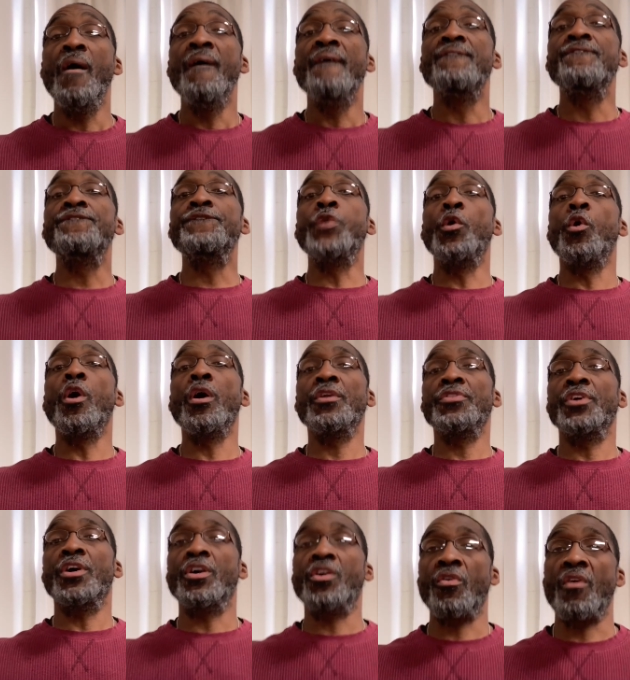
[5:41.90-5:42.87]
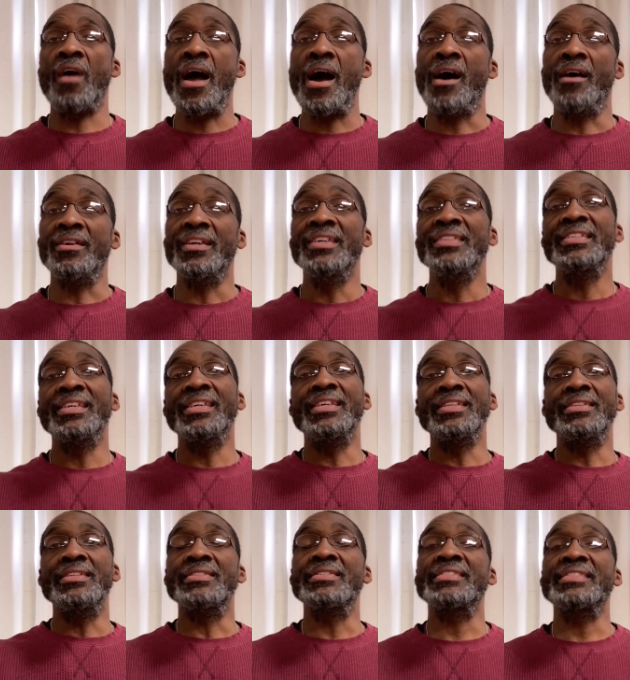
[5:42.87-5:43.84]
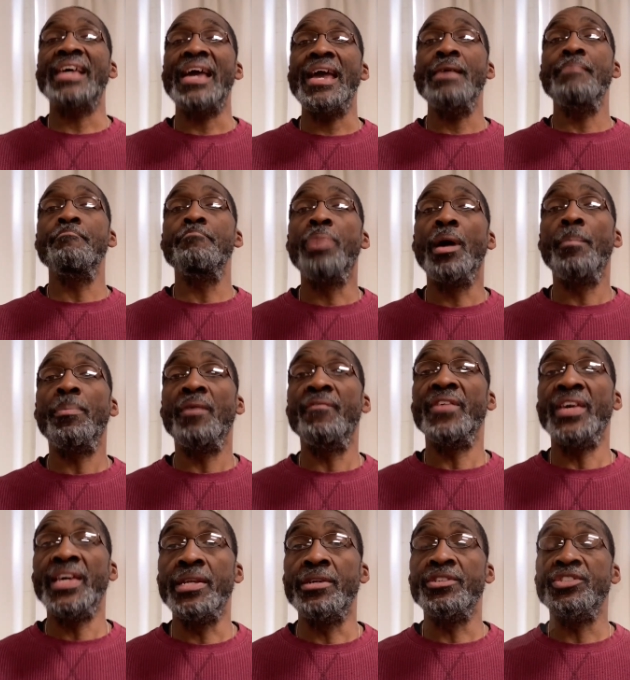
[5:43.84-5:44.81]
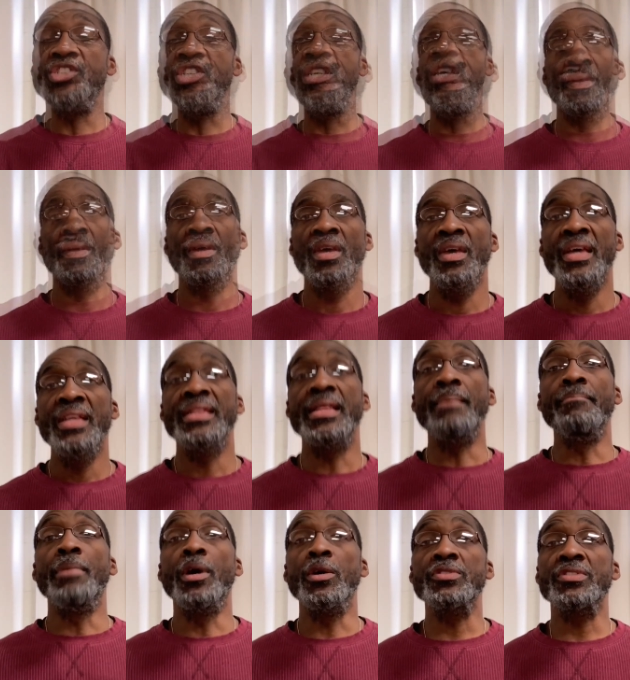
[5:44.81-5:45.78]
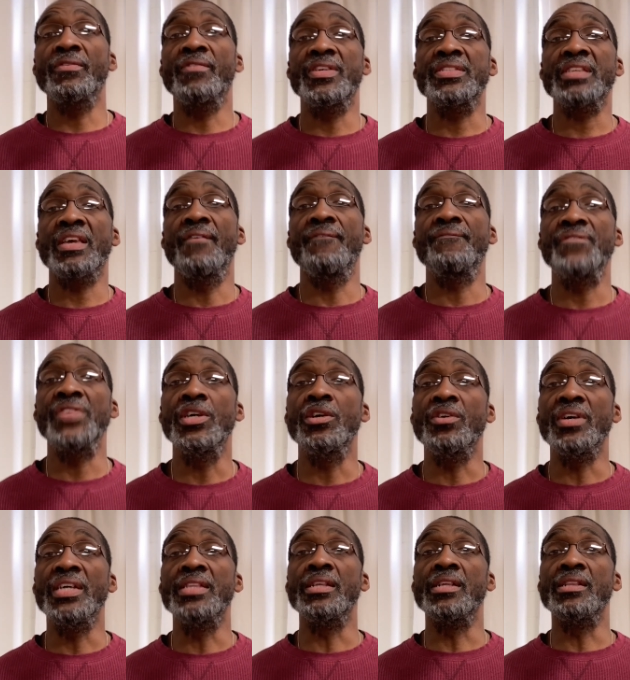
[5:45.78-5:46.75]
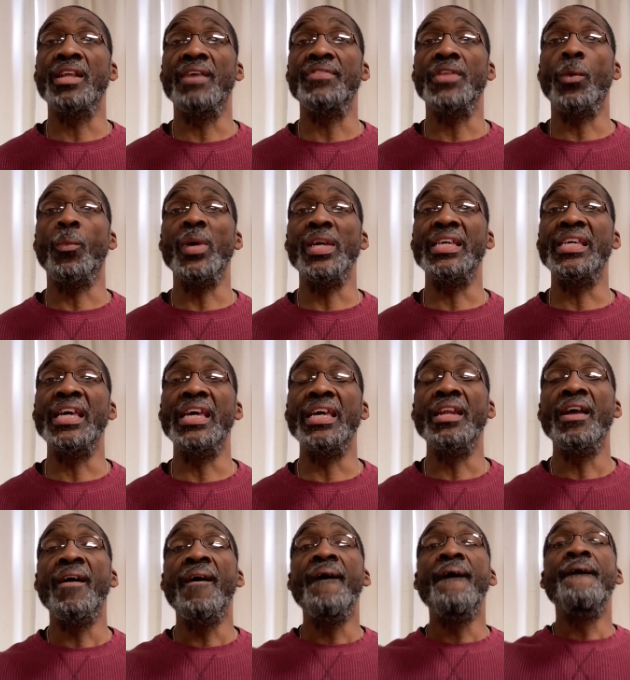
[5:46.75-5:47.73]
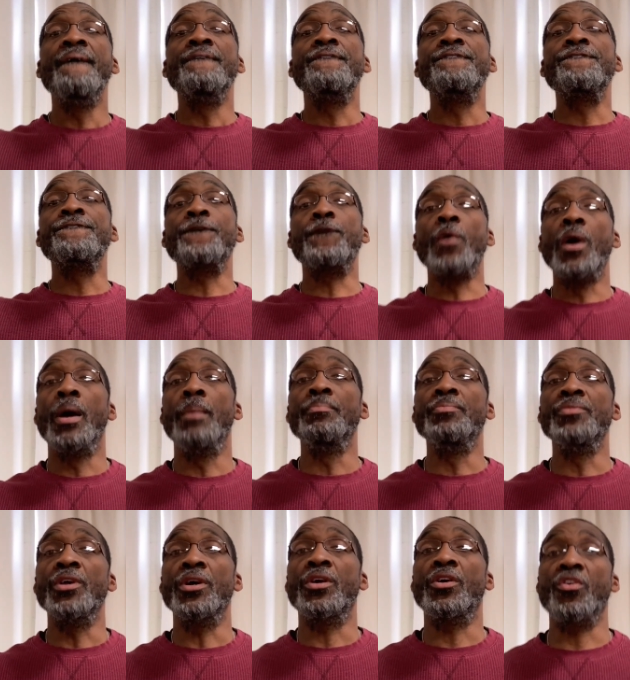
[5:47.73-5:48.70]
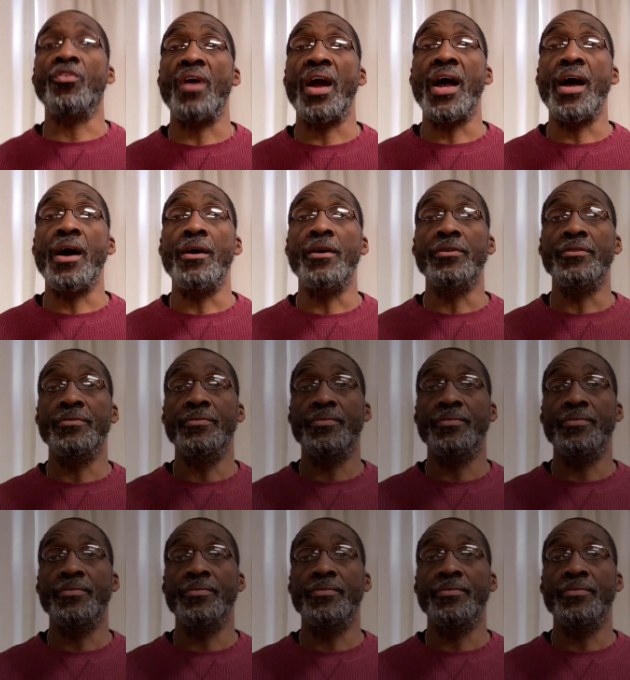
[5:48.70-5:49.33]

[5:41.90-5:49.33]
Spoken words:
for the crowd to get the same bump of energy that most of us can feel in the love that we get from the crowd.